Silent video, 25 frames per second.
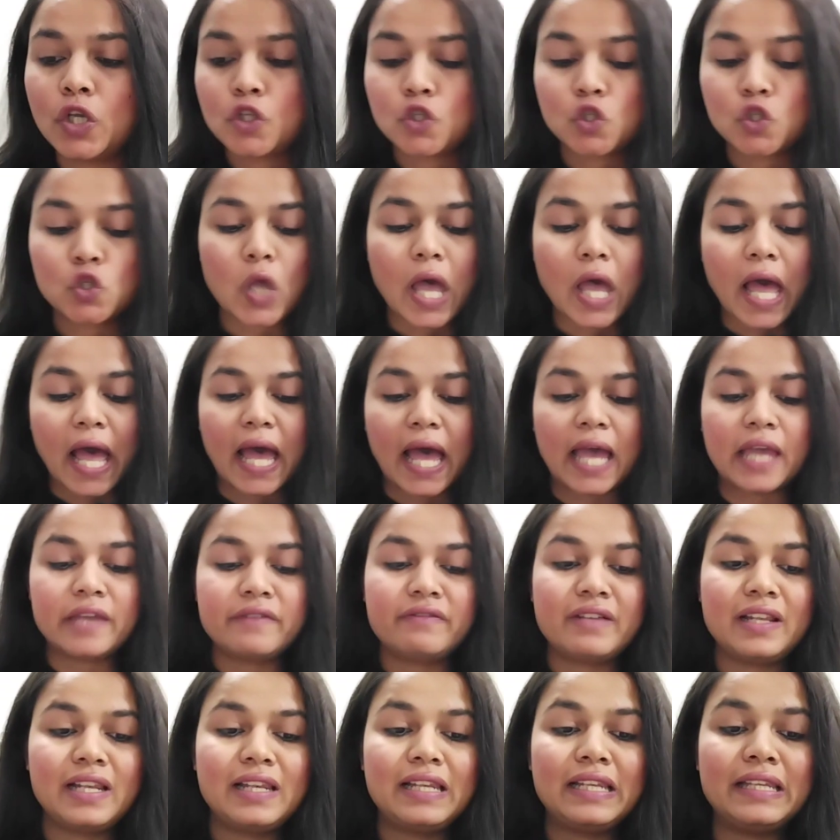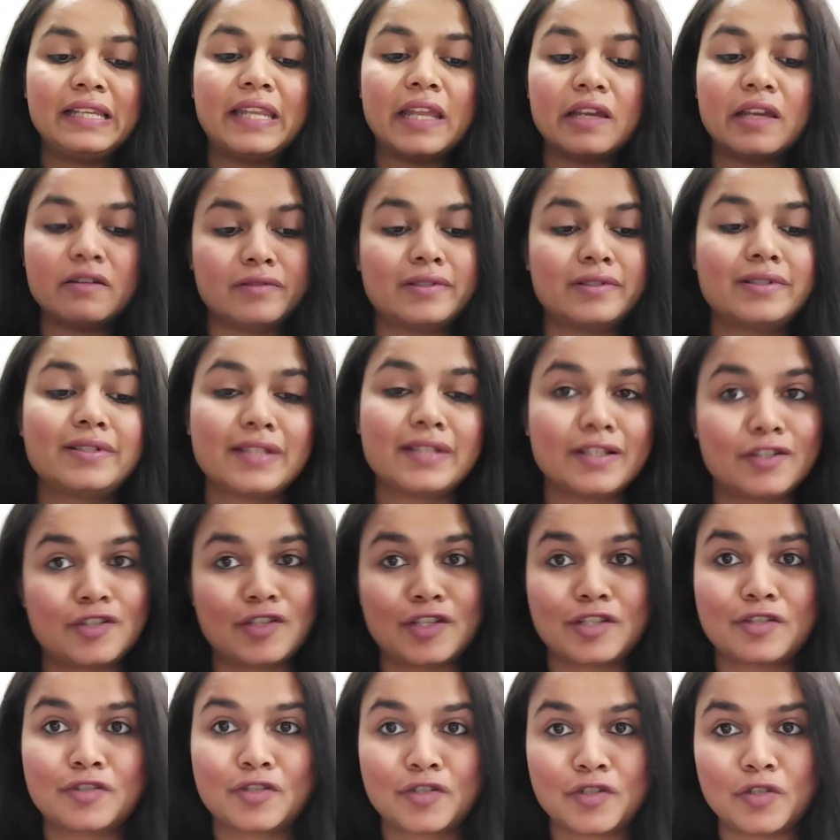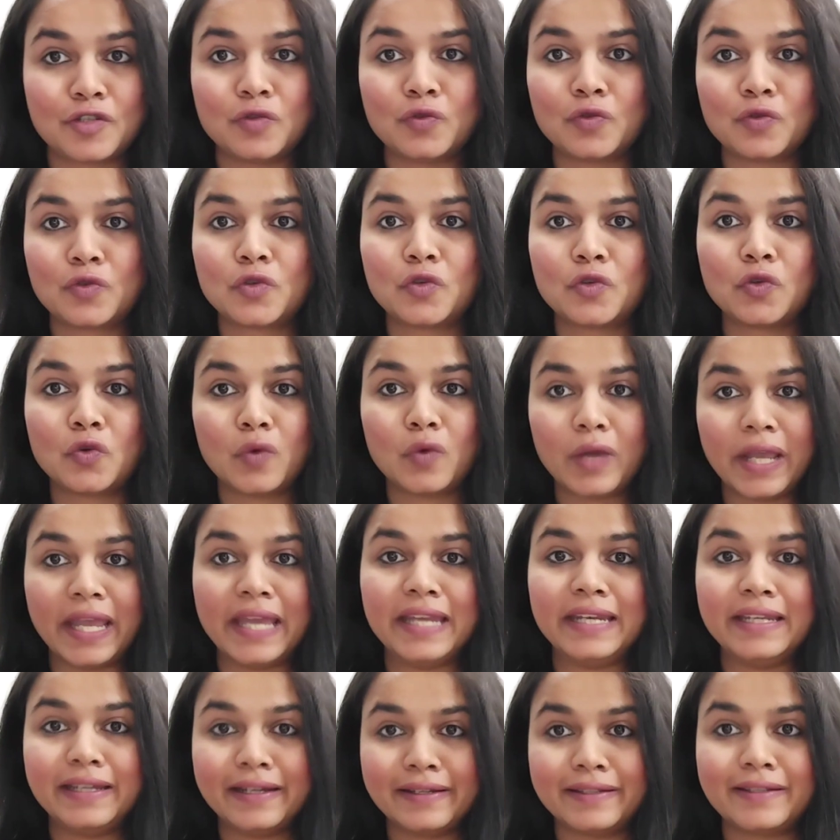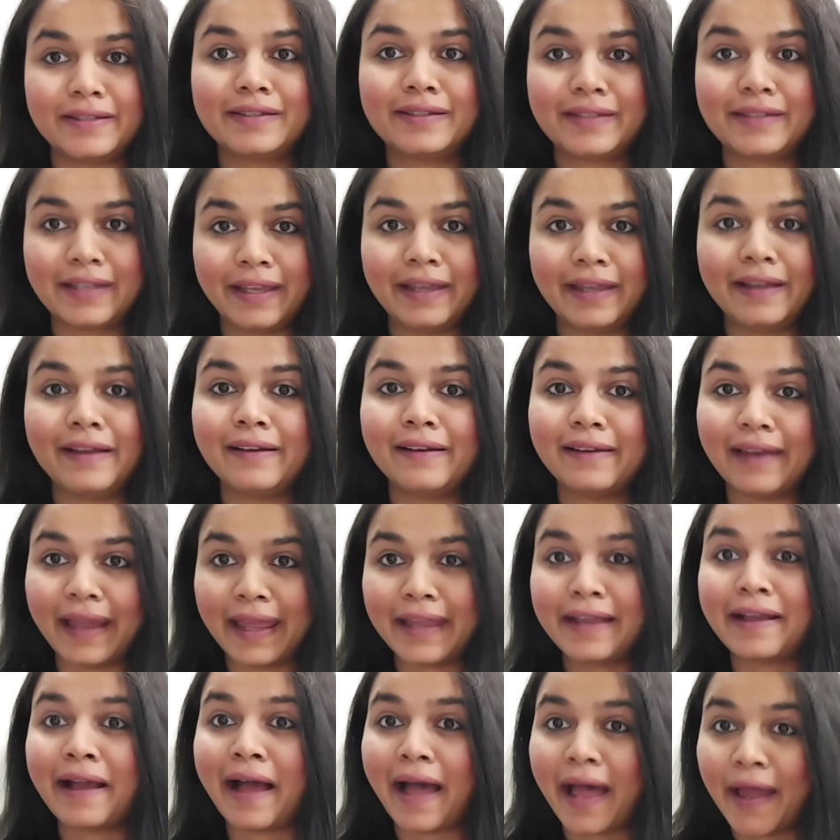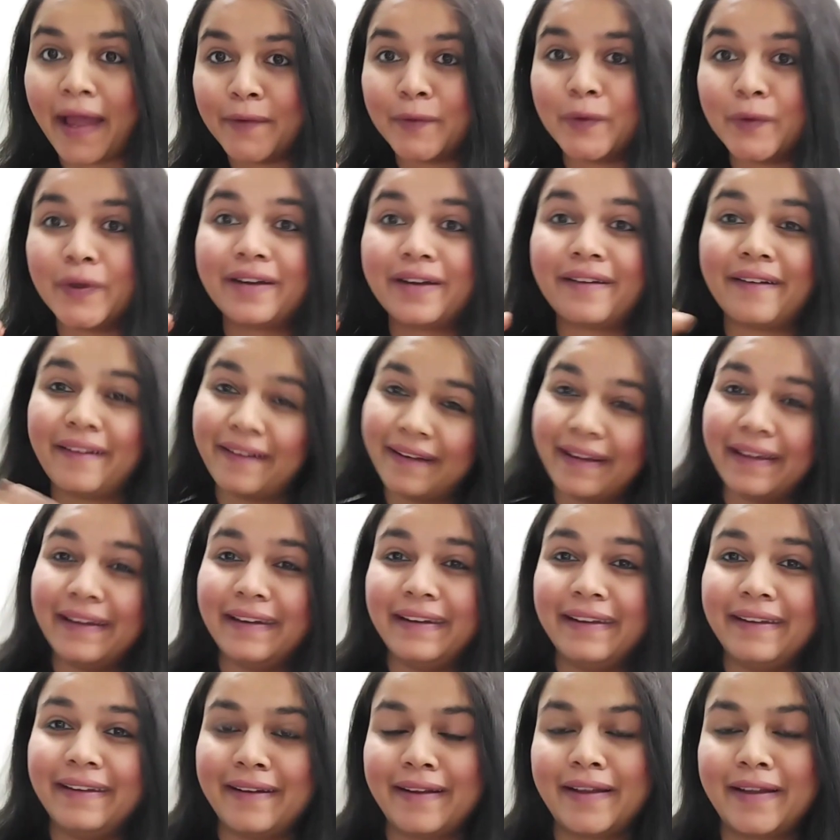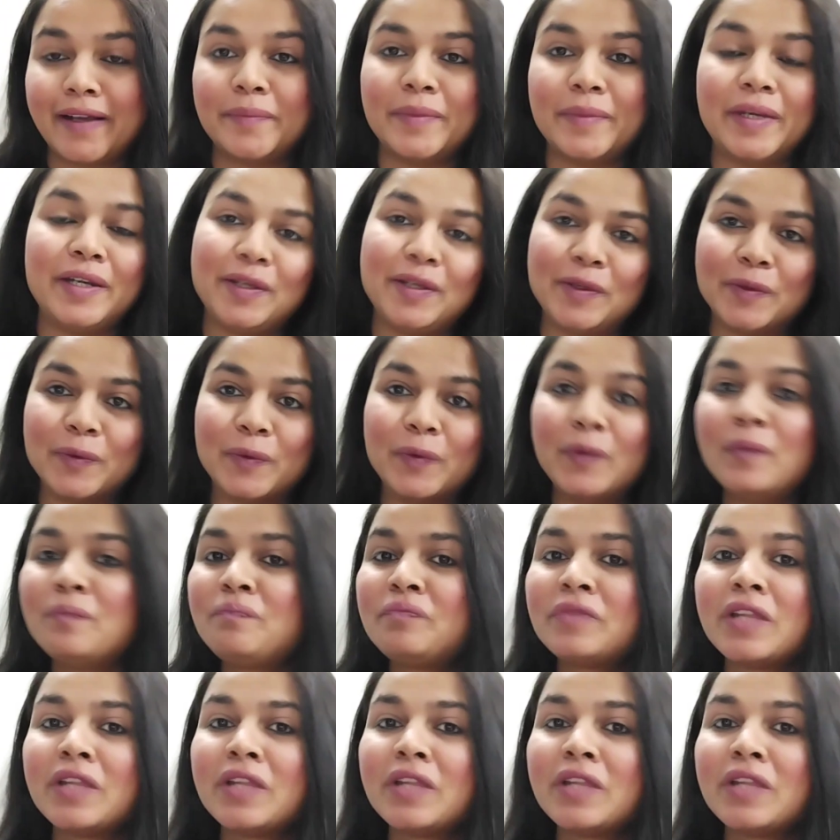So I will never suggest you to do any other thing. Like, I would really recommend you